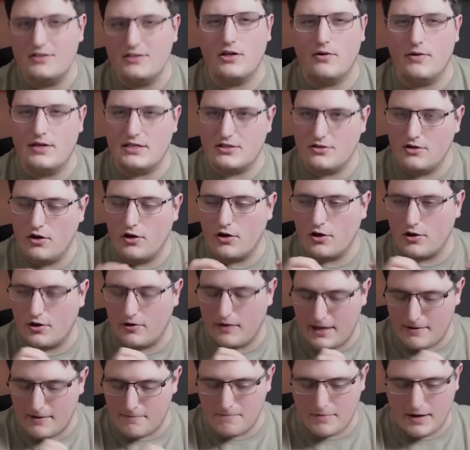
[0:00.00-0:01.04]
so it's not going
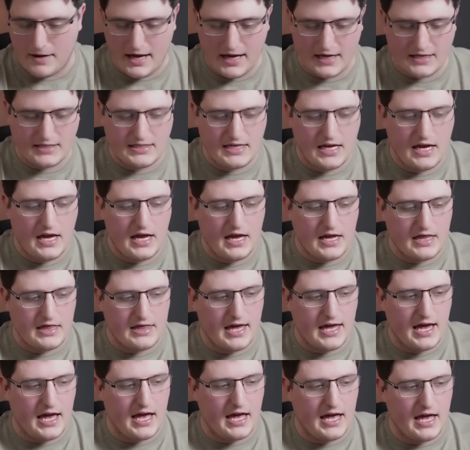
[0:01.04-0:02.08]
to impact
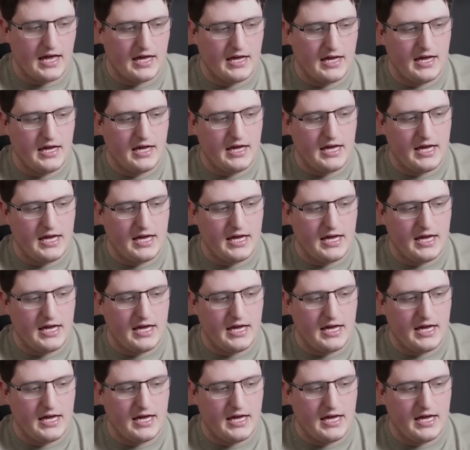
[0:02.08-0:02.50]
their